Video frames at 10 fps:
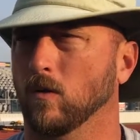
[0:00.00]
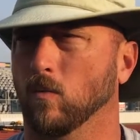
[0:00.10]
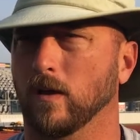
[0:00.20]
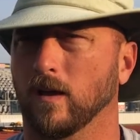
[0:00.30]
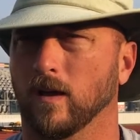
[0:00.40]
You
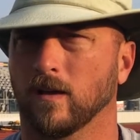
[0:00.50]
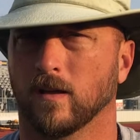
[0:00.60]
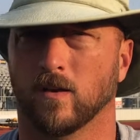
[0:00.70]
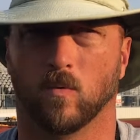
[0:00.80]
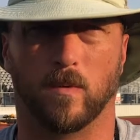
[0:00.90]
know,
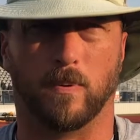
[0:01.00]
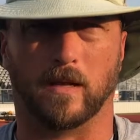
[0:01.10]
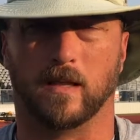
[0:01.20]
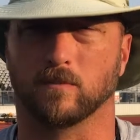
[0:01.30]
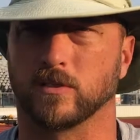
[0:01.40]
we
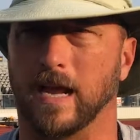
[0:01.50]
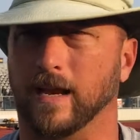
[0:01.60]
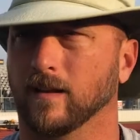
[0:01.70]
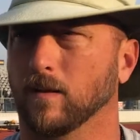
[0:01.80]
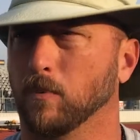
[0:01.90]
picked them
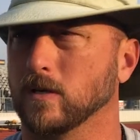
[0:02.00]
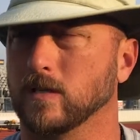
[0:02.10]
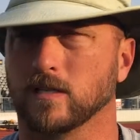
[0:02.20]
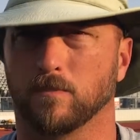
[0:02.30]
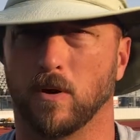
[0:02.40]
second in the
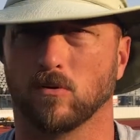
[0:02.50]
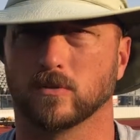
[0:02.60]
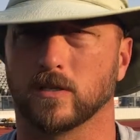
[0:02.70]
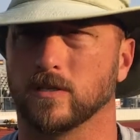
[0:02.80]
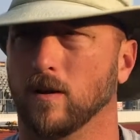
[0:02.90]
preseason
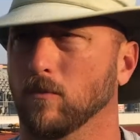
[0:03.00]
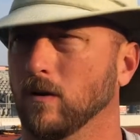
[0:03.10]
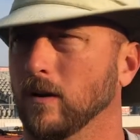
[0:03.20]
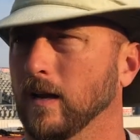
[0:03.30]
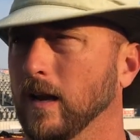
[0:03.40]
polls this summer,
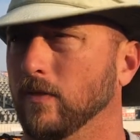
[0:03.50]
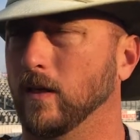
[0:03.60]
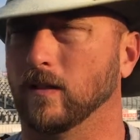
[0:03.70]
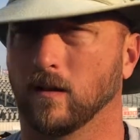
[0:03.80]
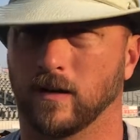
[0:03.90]
and I
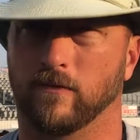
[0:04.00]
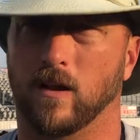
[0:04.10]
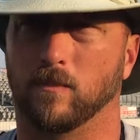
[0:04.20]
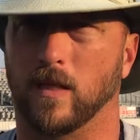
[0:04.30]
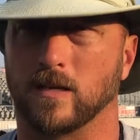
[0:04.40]
think they're living
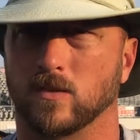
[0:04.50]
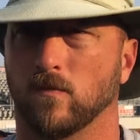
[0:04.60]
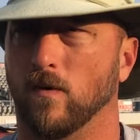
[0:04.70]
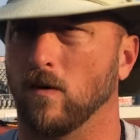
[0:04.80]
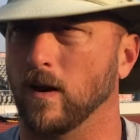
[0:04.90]
up to that
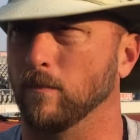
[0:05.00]
so far.